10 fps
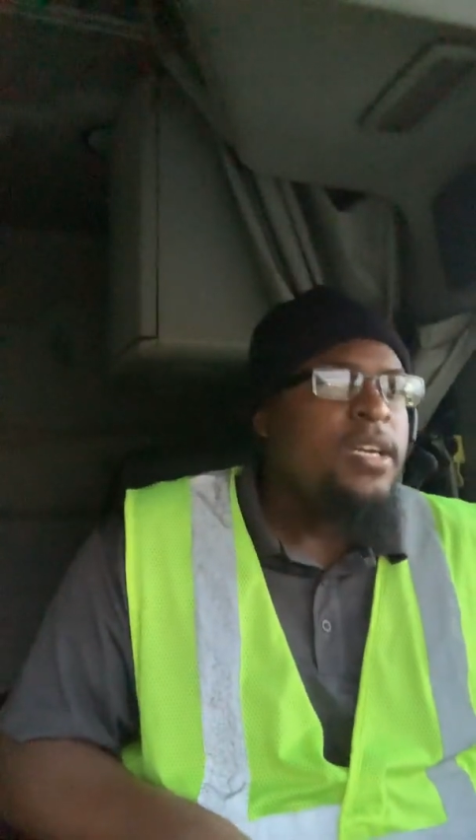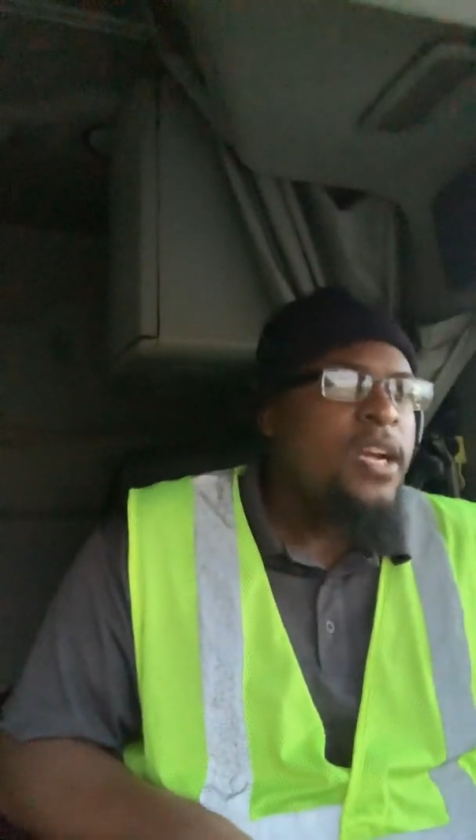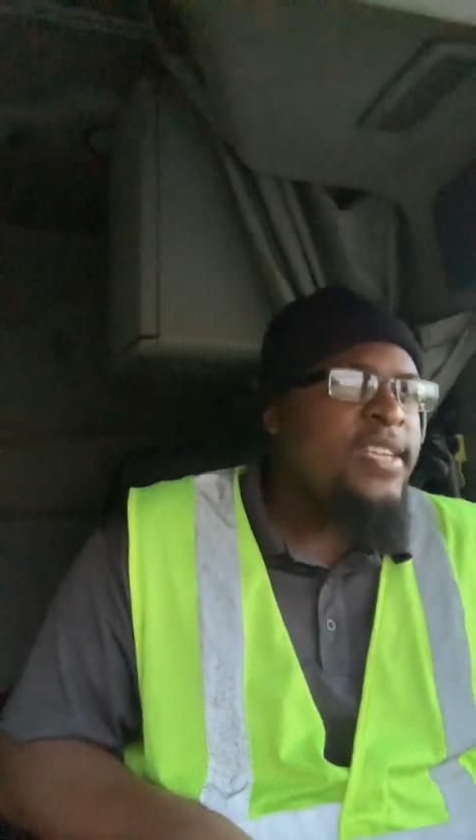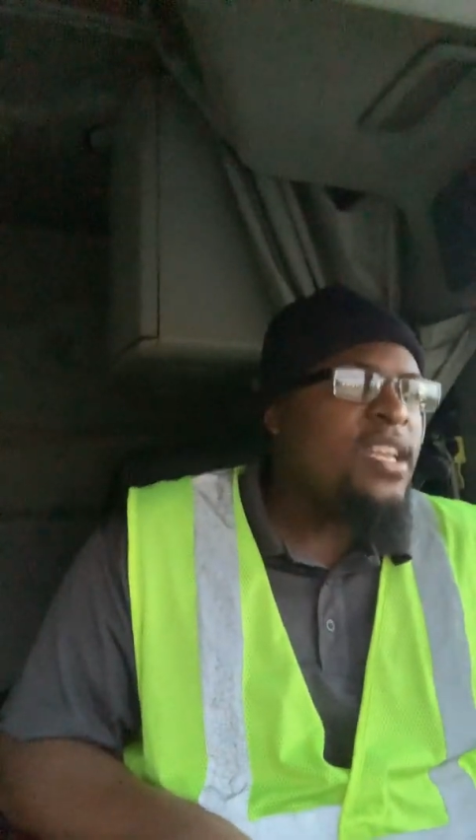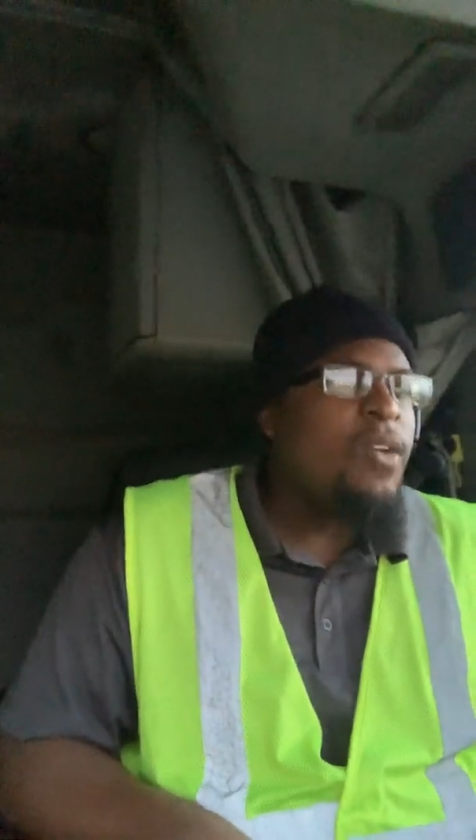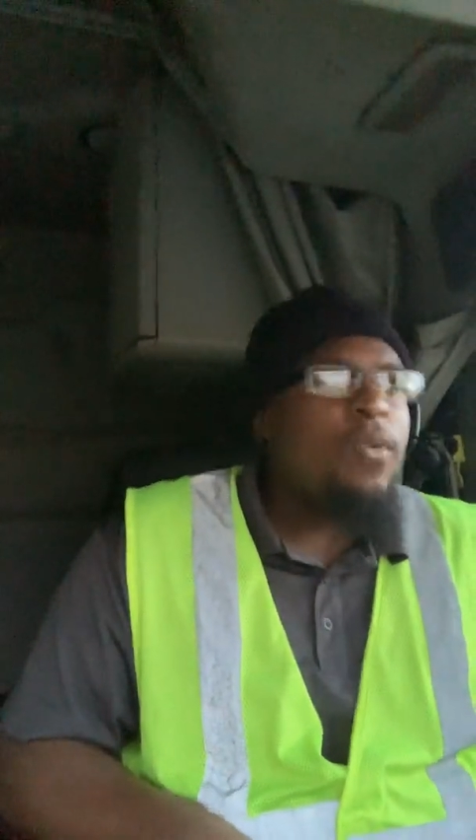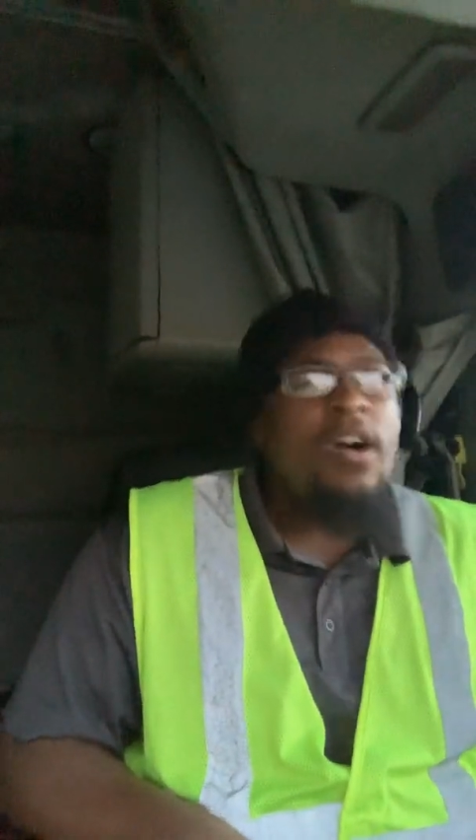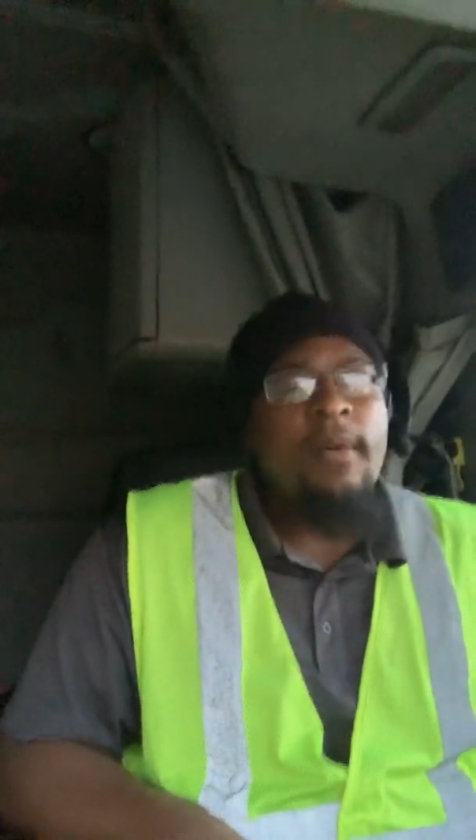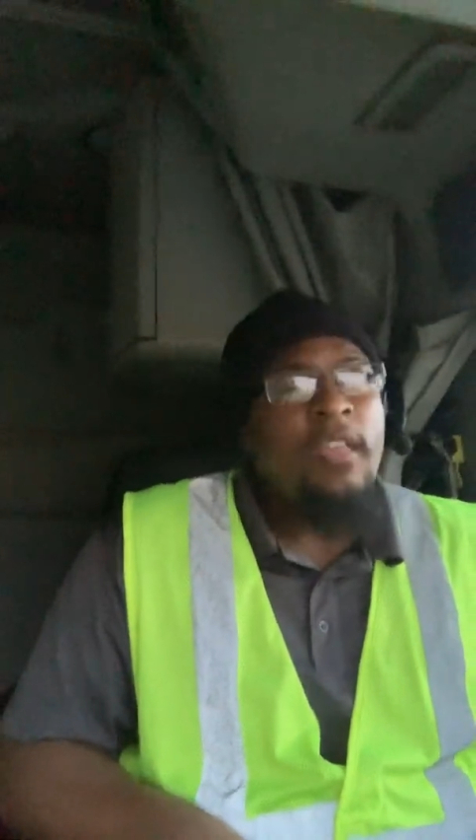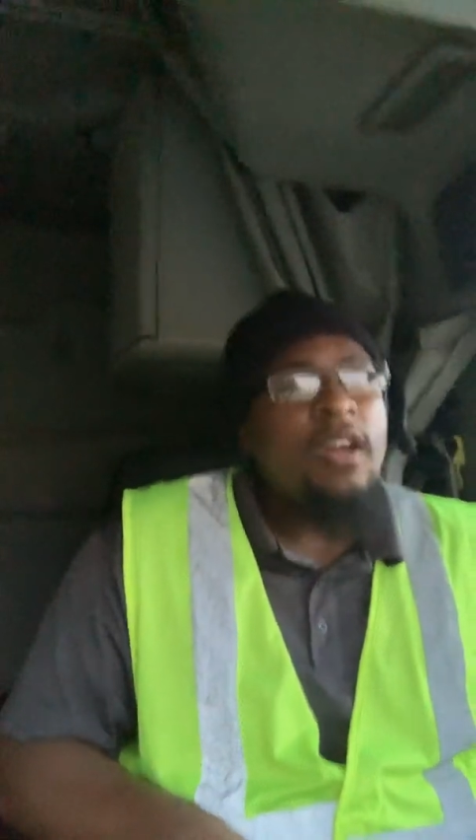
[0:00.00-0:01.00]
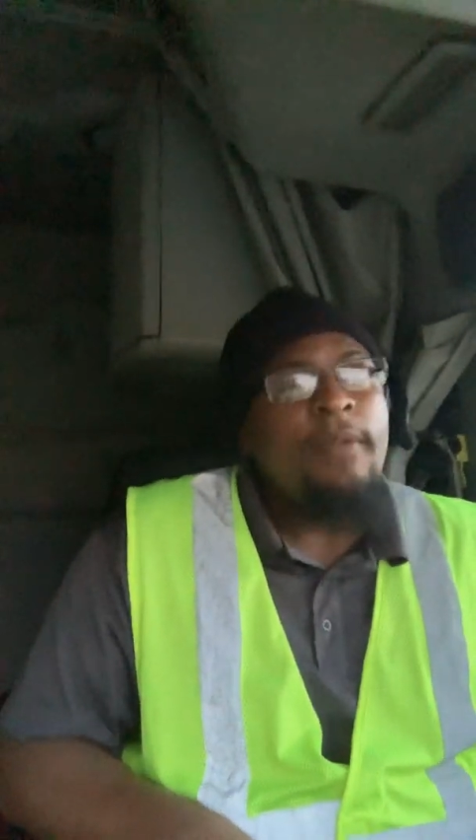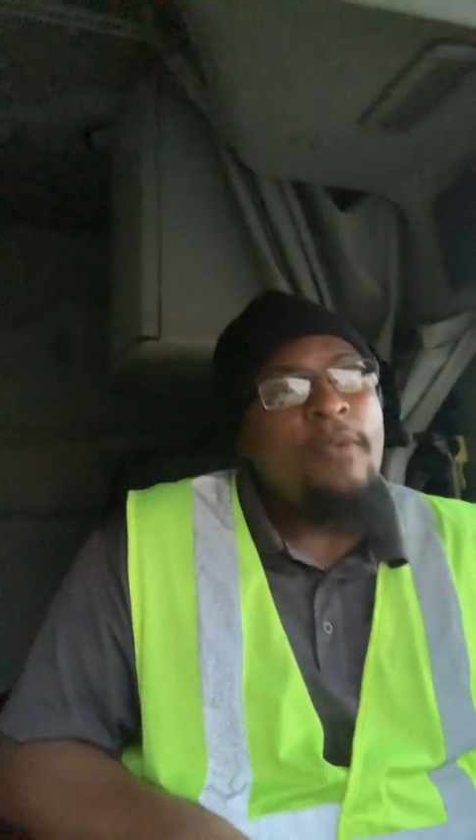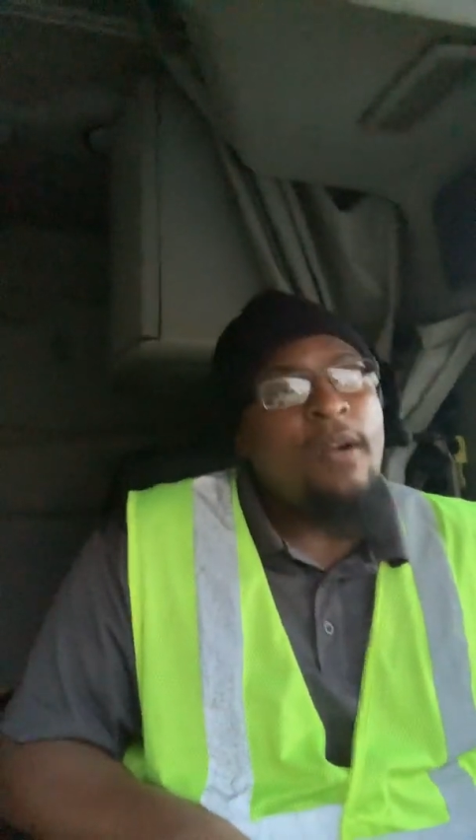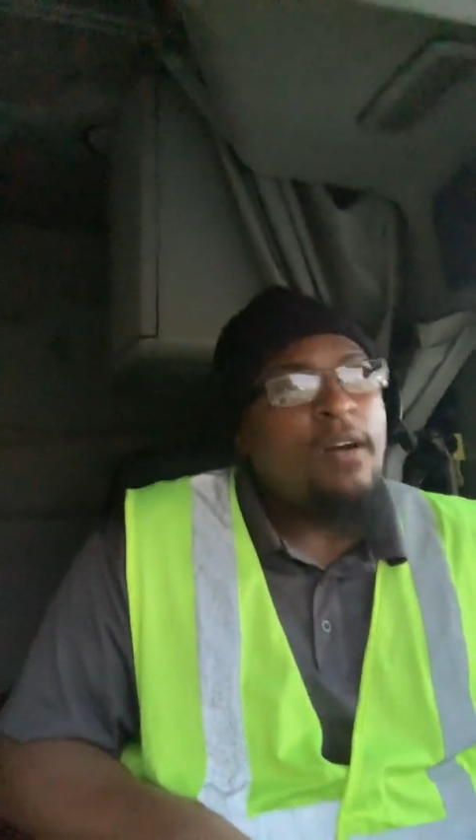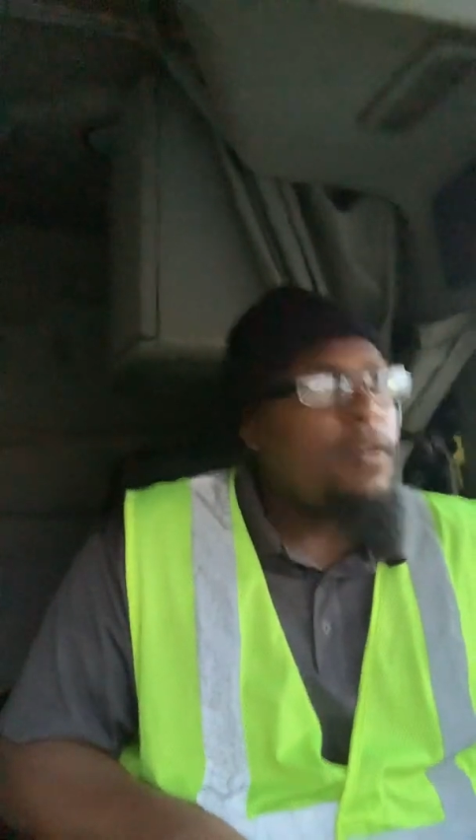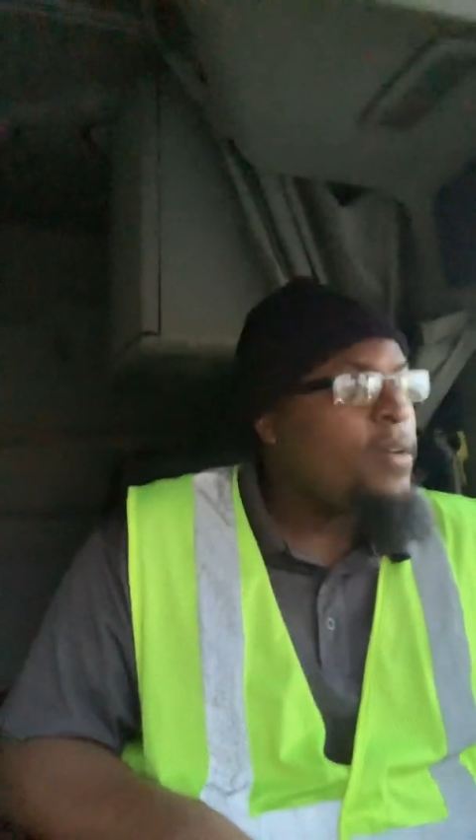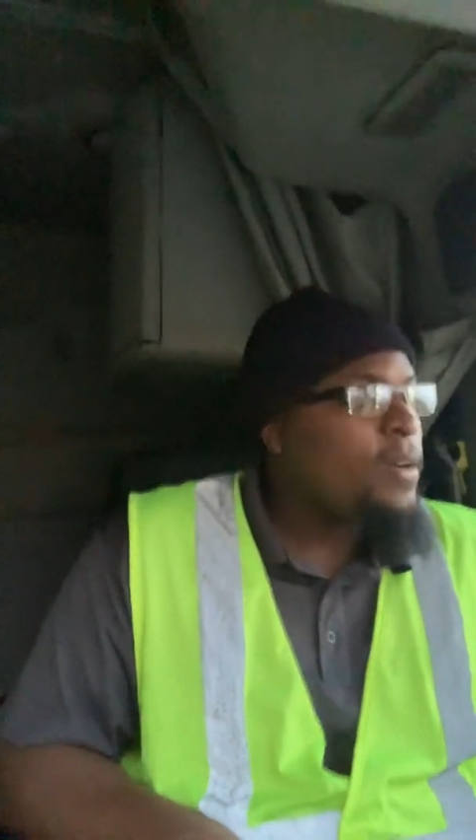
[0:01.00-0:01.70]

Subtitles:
There's nothing wrong. Don't get me wrong.